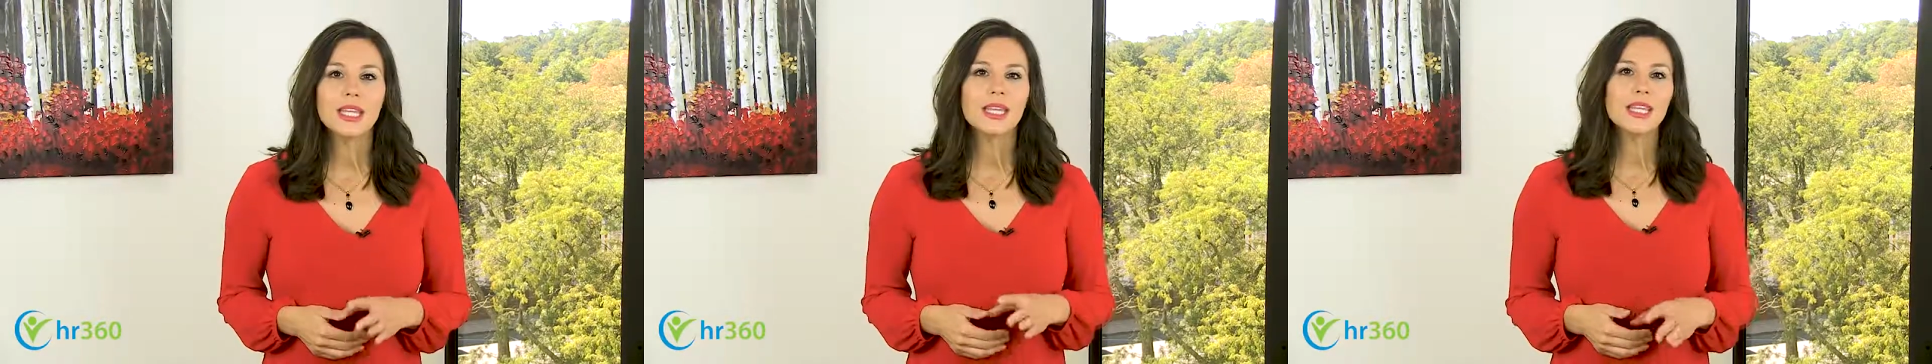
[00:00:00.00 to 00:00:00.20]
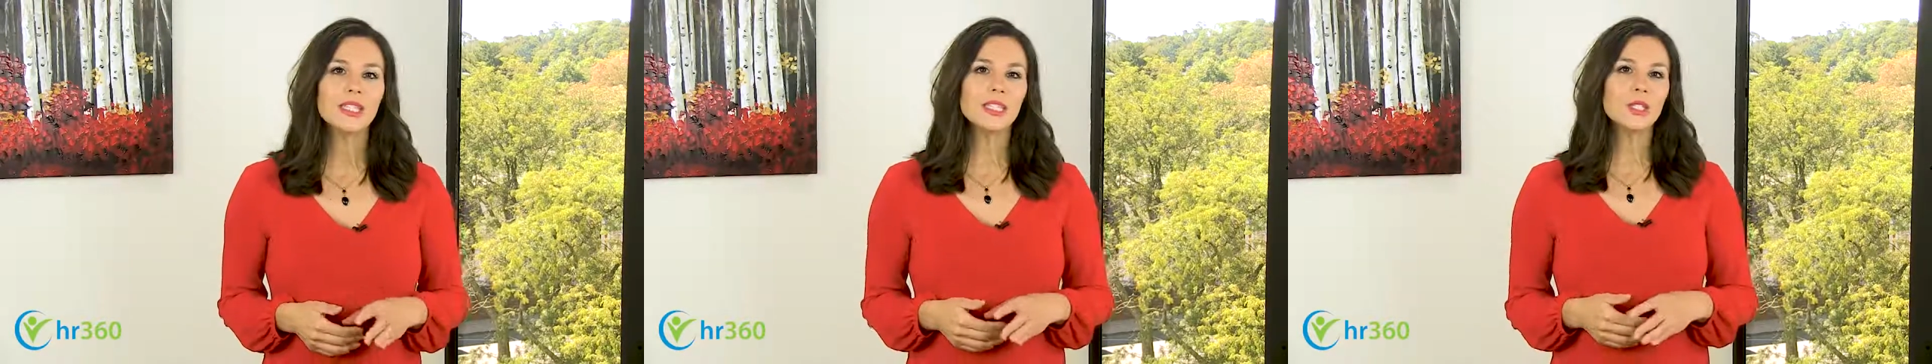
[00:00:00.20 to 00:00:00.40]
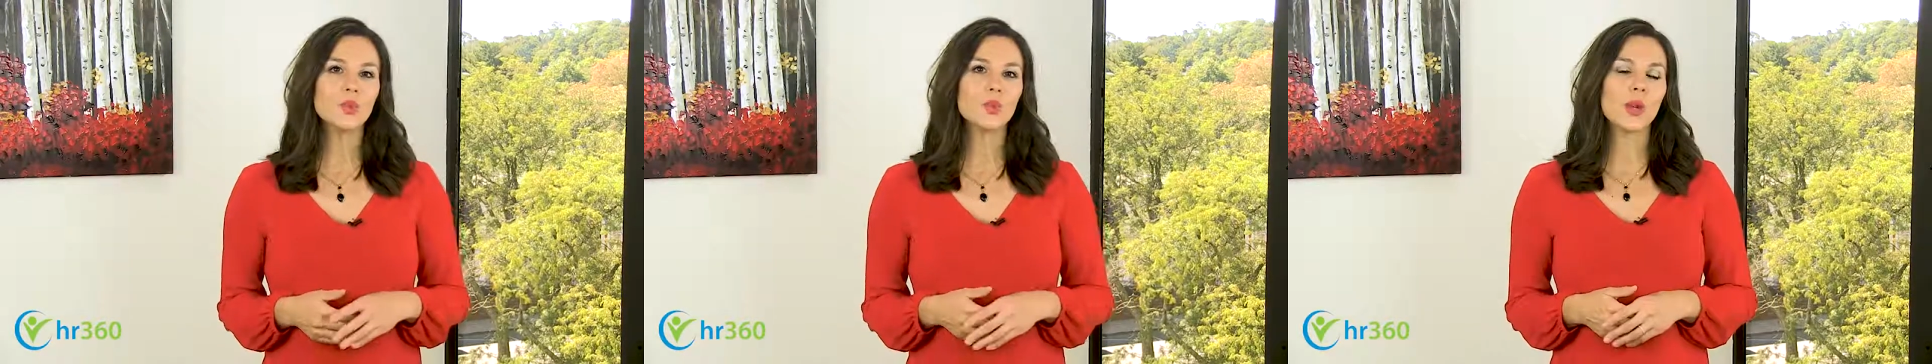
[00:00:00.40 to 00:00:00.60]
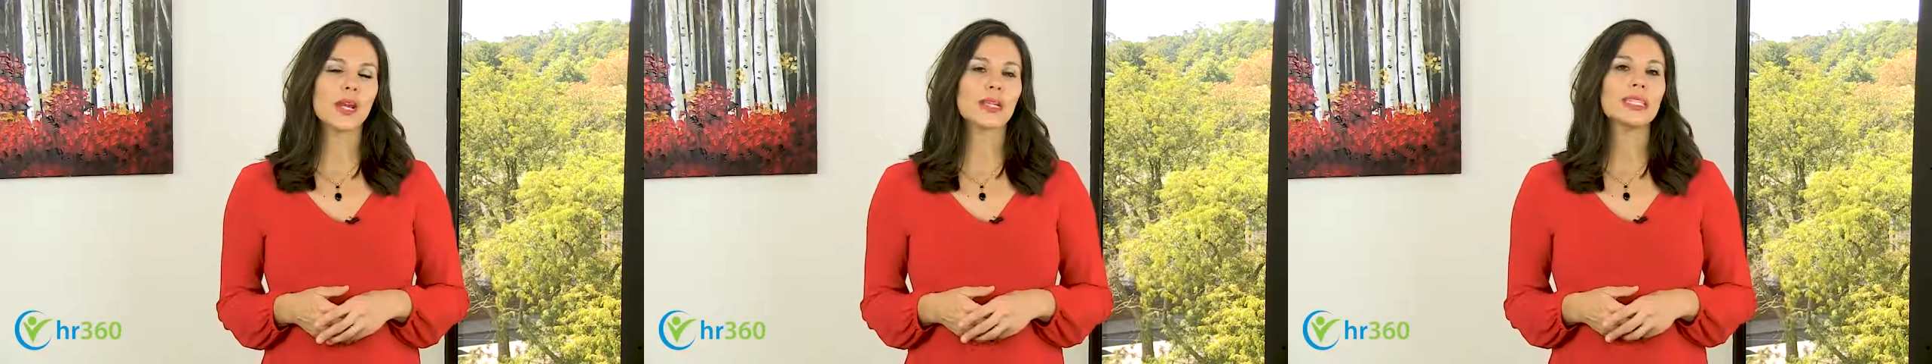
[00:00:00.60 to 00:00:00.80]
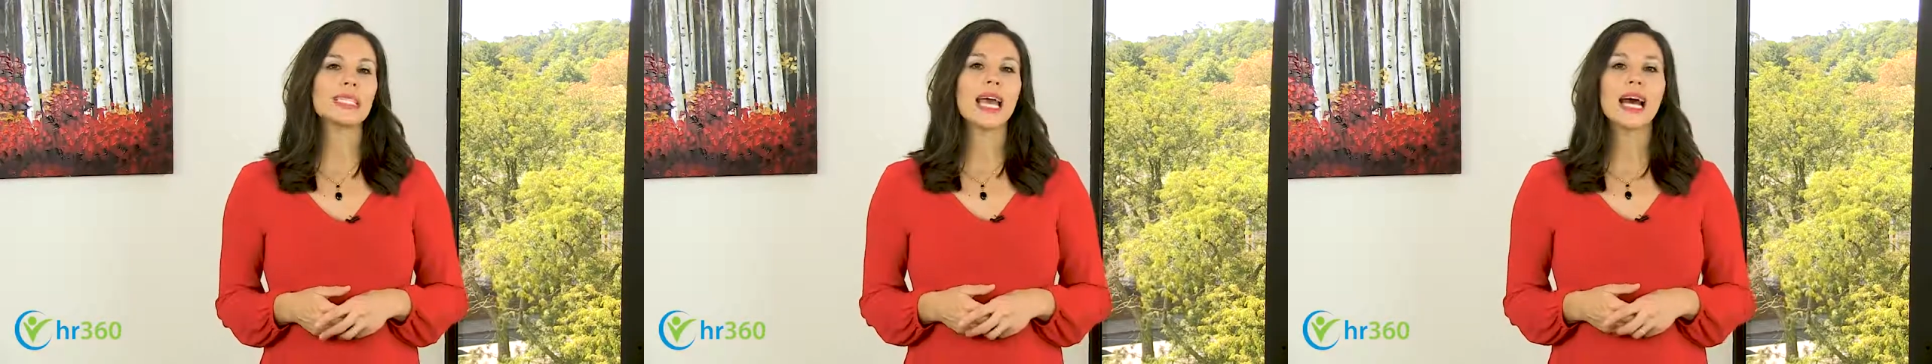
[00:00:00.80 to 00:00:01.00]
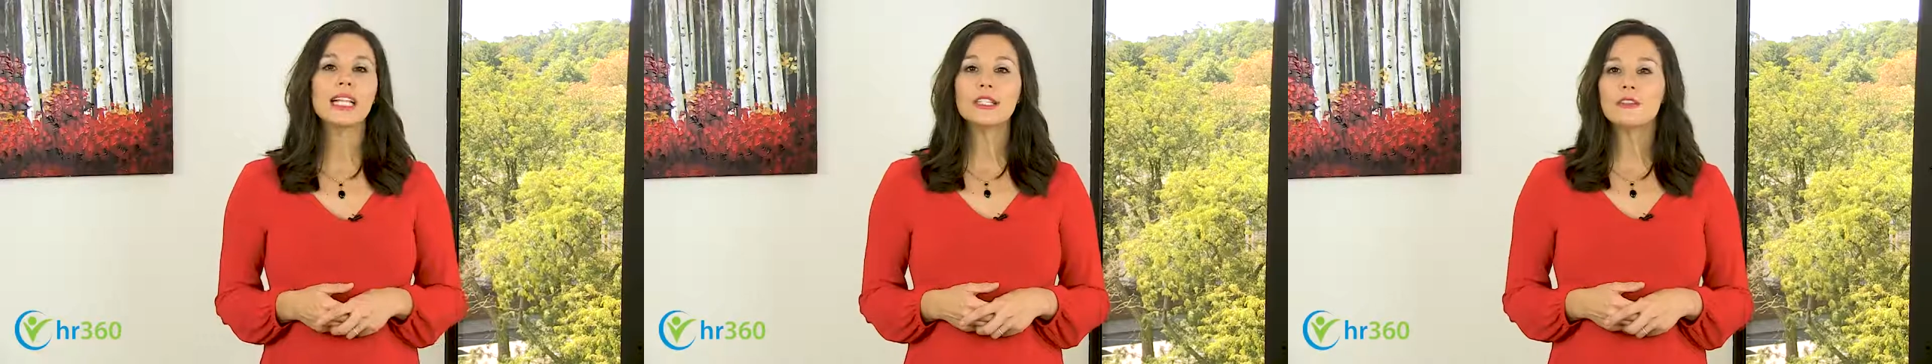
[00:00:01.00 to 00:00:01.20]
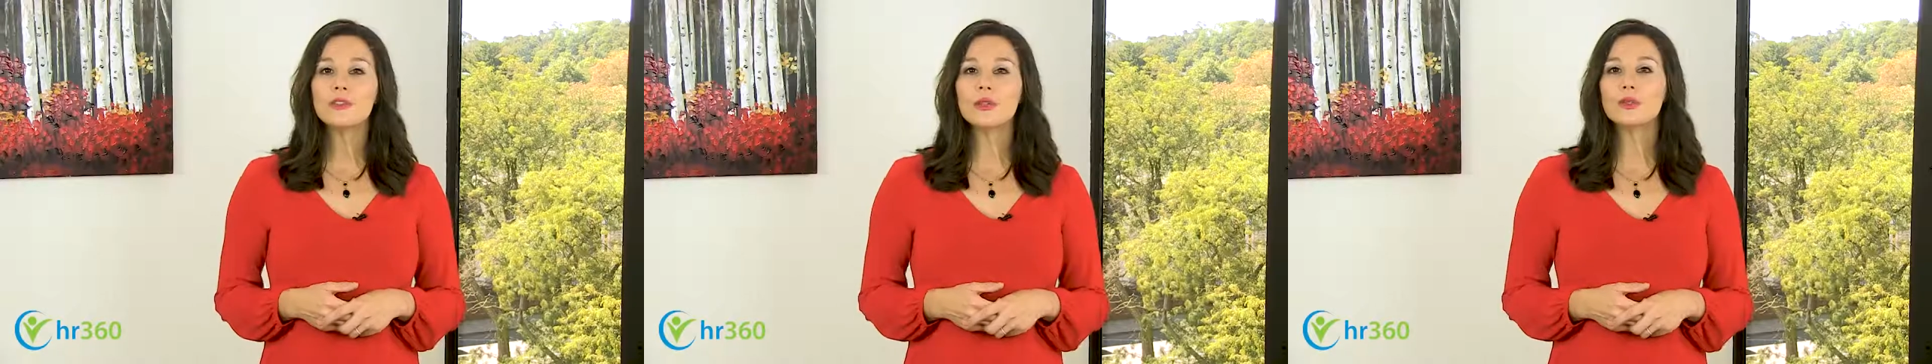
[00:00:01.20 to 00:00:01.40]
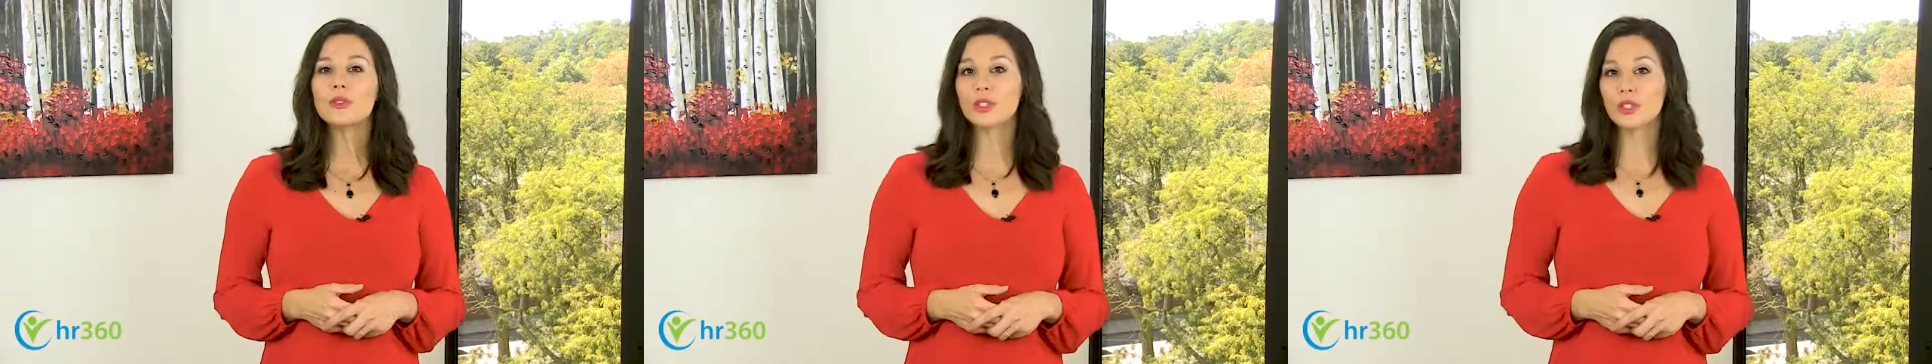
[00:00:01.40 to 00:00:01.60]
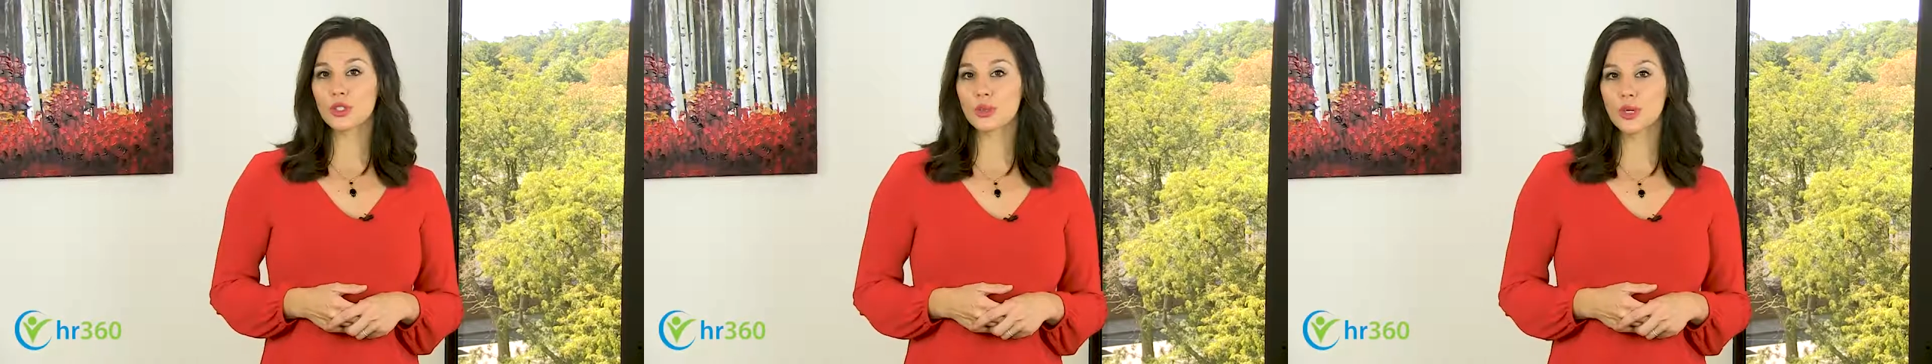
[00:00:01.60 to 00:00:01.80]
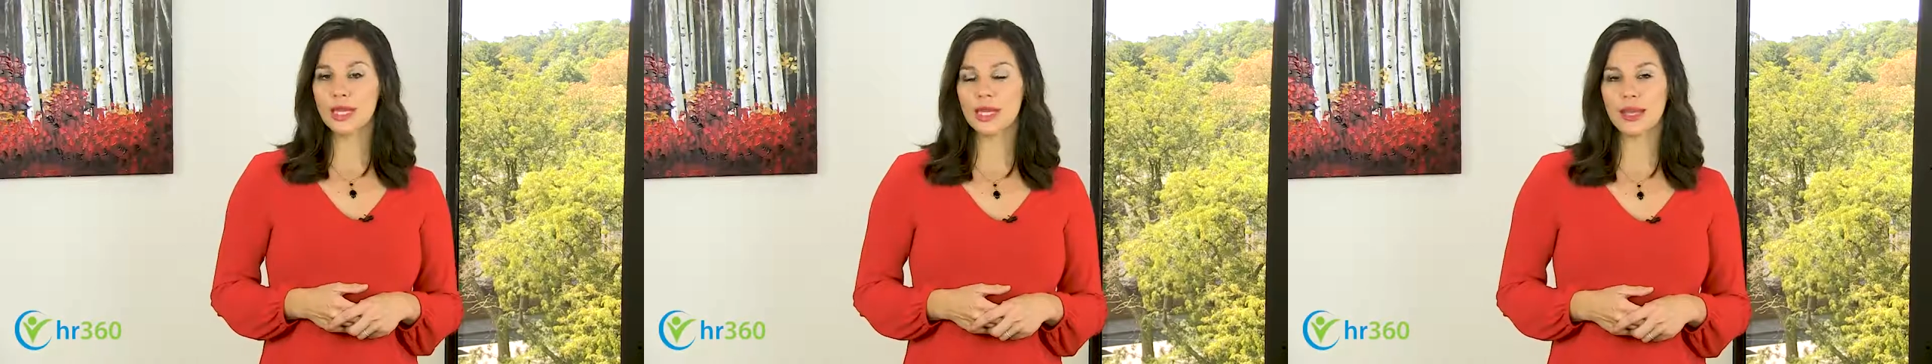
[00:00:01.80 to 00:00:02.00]
This is where telephone
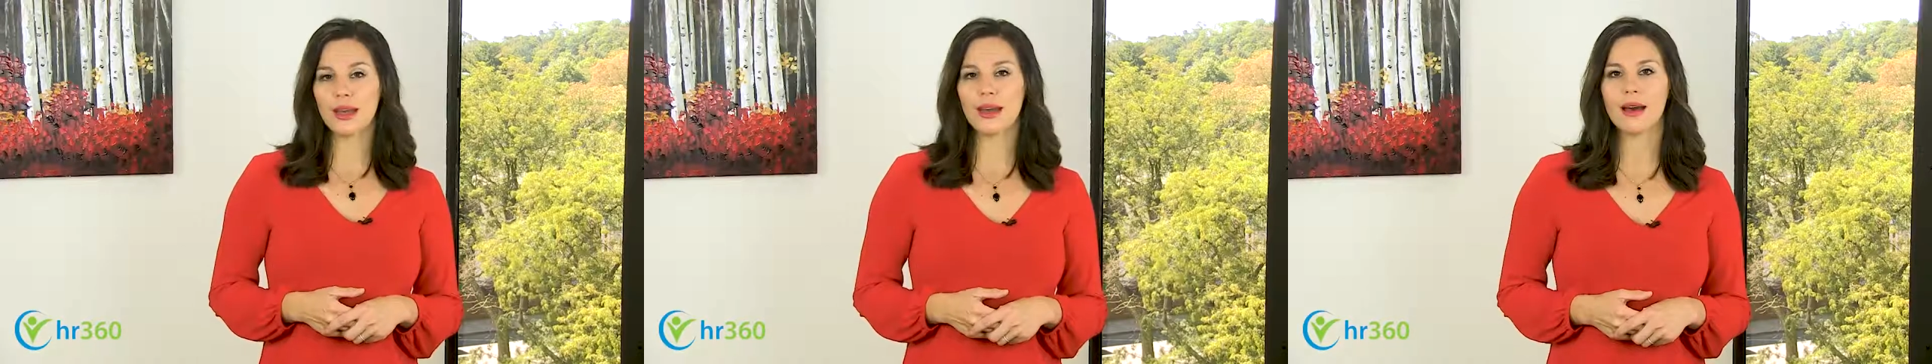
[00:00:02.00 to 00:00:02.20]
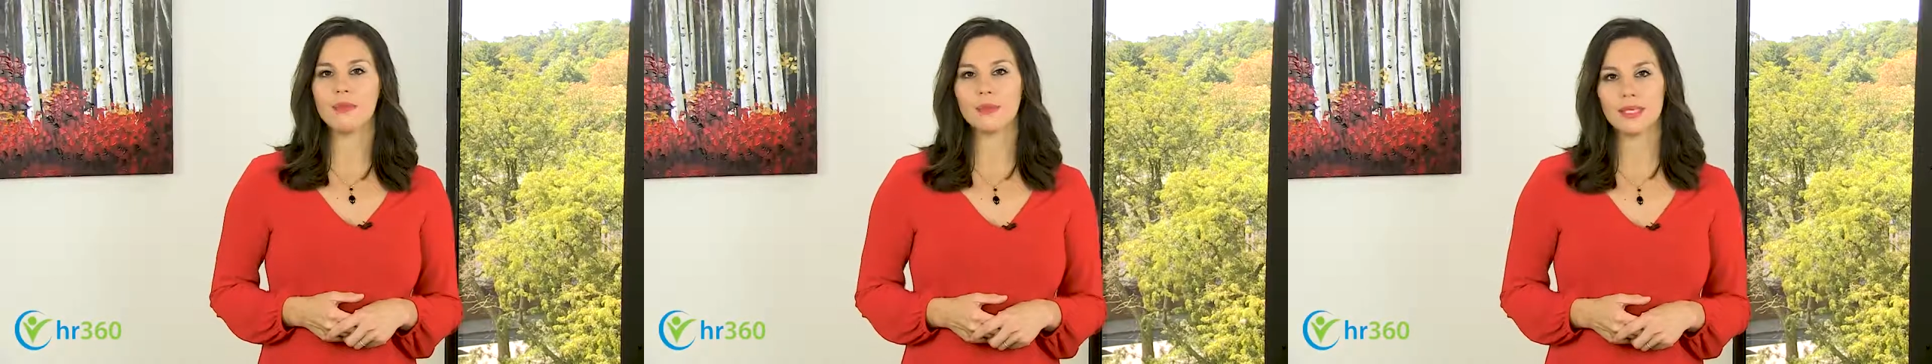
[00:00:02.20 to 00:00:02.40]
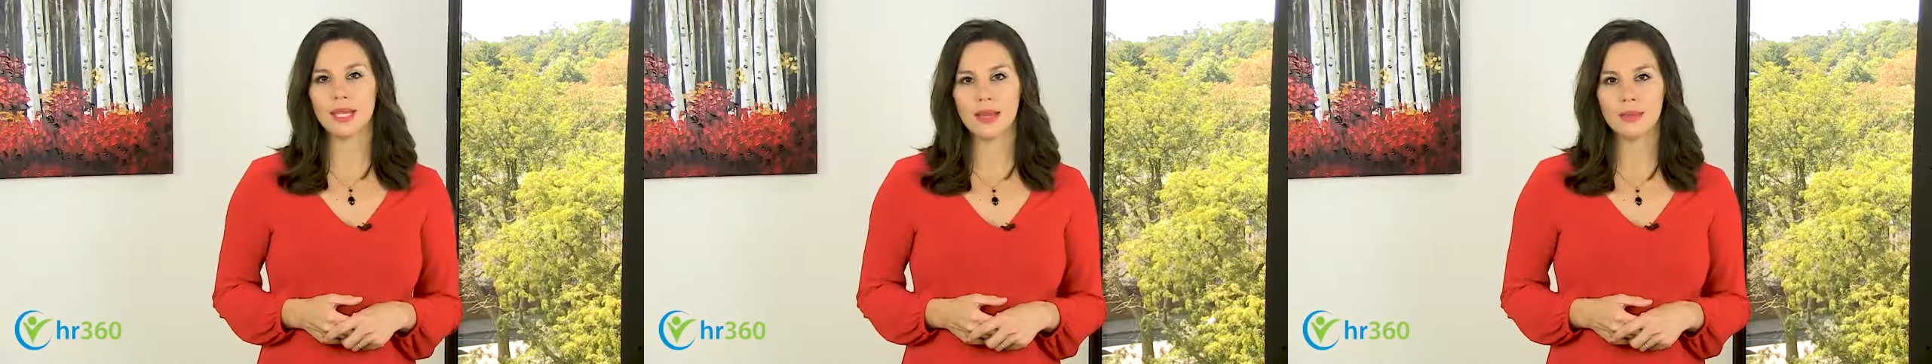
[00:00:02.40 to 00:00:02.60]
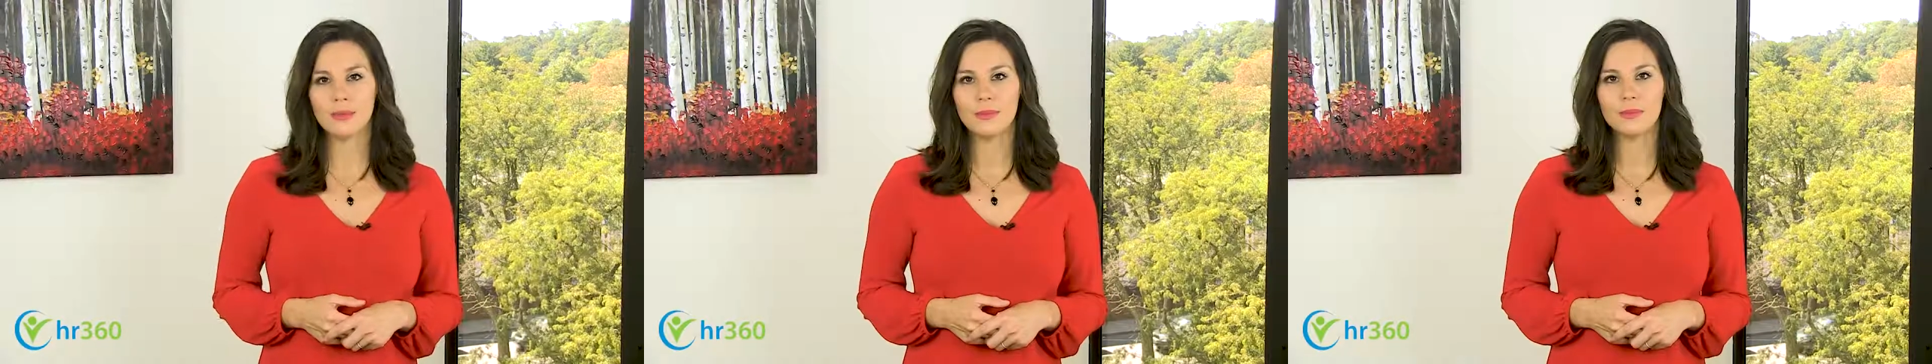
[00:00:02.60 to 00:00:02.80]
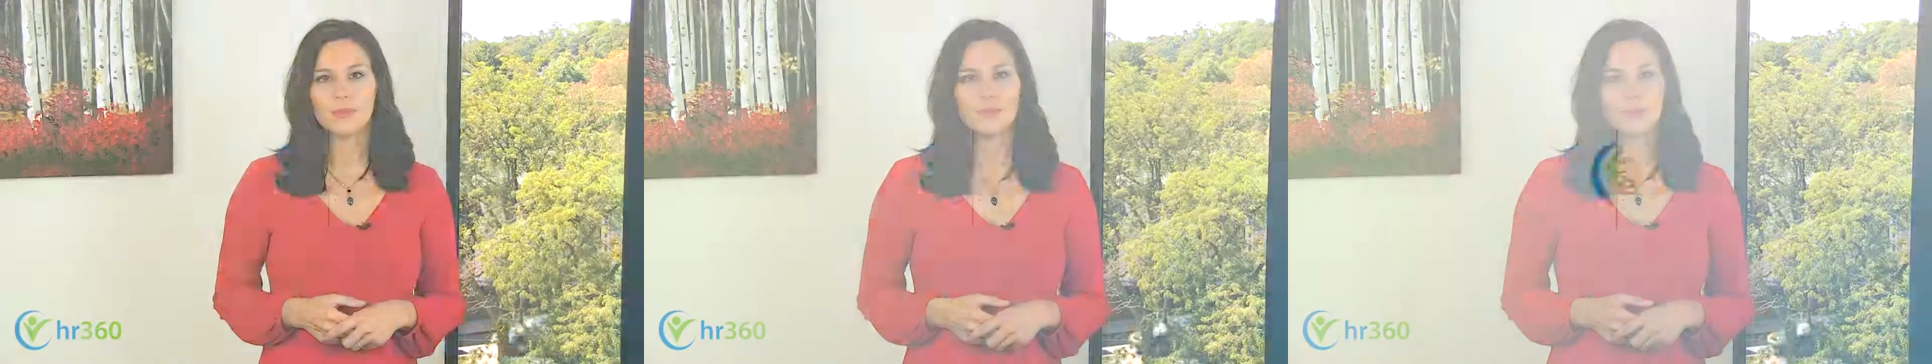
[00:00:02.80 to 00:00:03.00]
screening comes in.